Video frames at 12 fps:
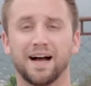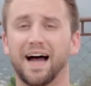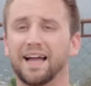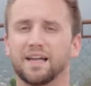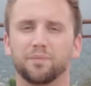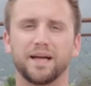
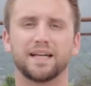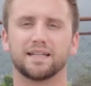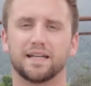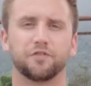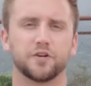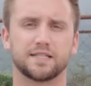I can make a
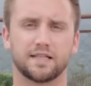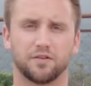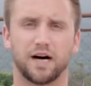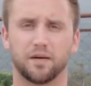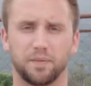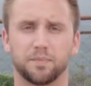difference in a
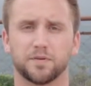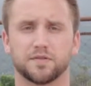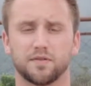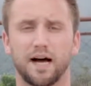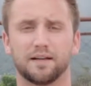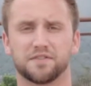lot of people's
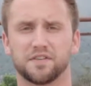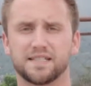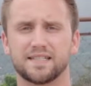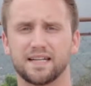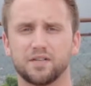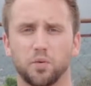lives. So let's
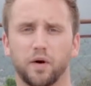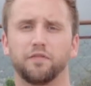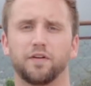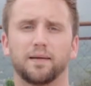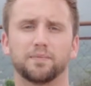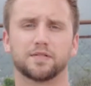say
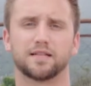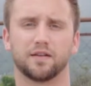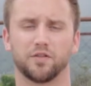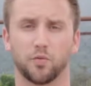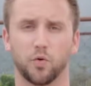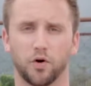25%
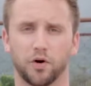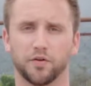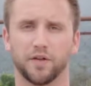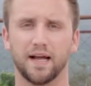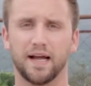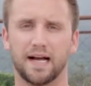of the world
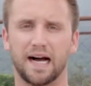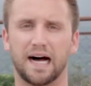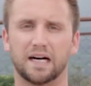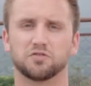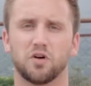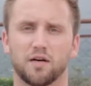
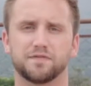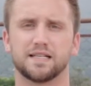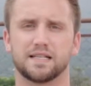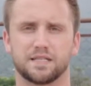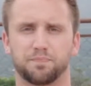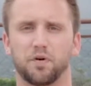loves
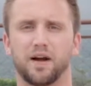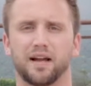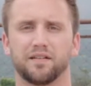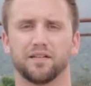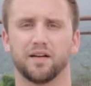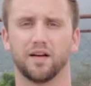this brand.
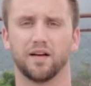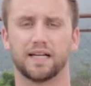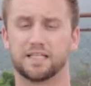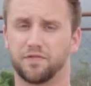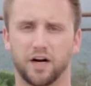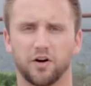
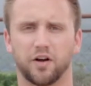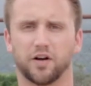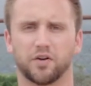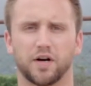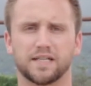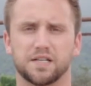It's very
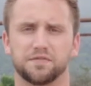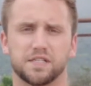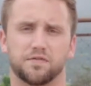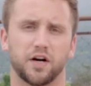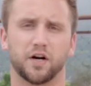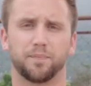aggressive,
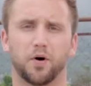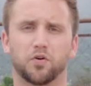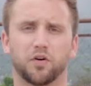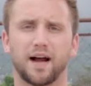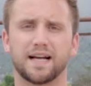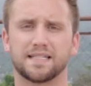it's very
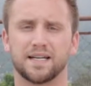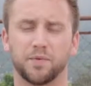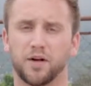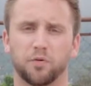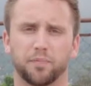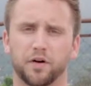polarizing. We
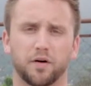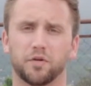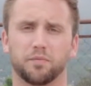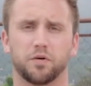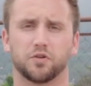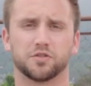don't put up
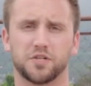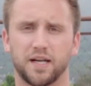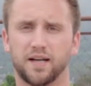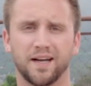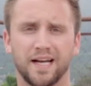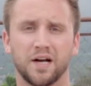with
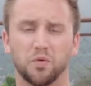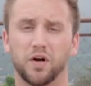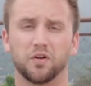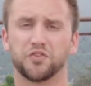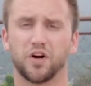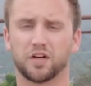bullshit. We
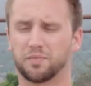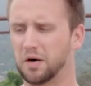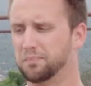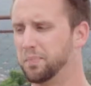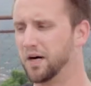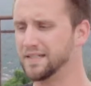don't talk
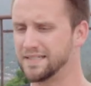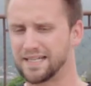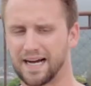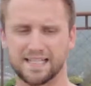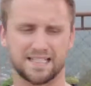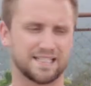about button
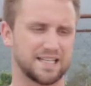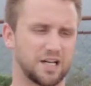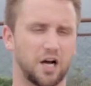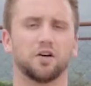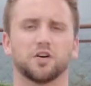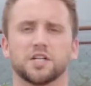sizes and
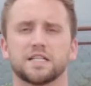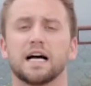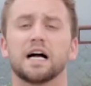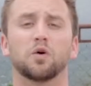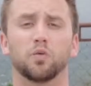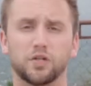colors.
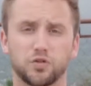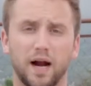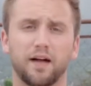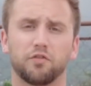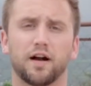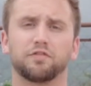We
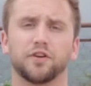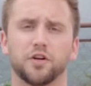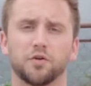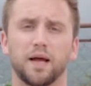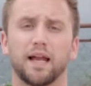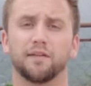drive
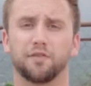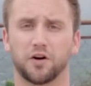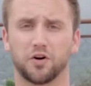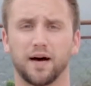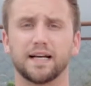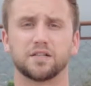revenue, and if our
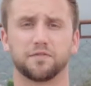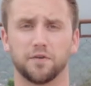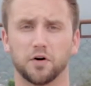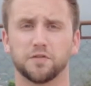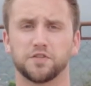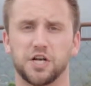clients are
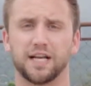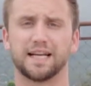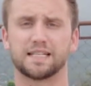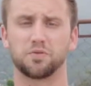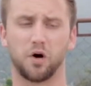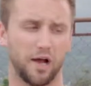full of shit,
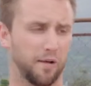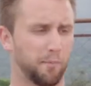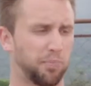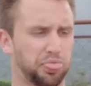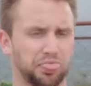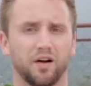guess what?
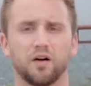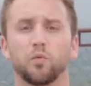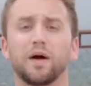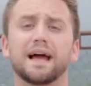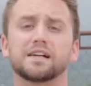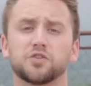
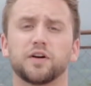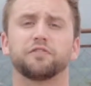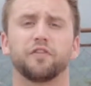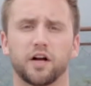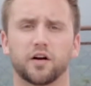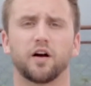We actually
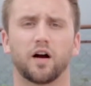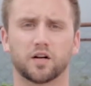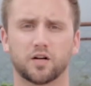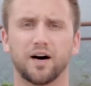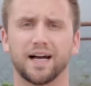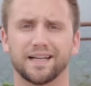fire our
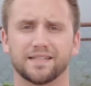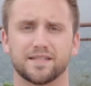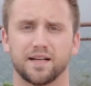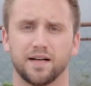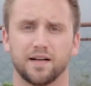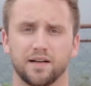clients.
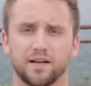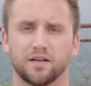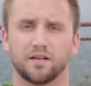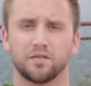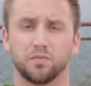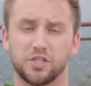
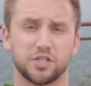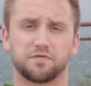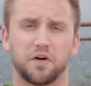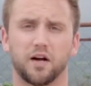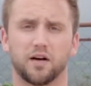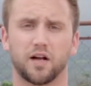We just
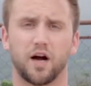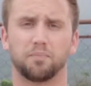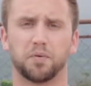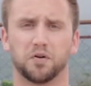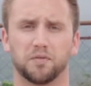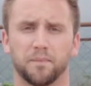fired a
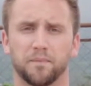couple.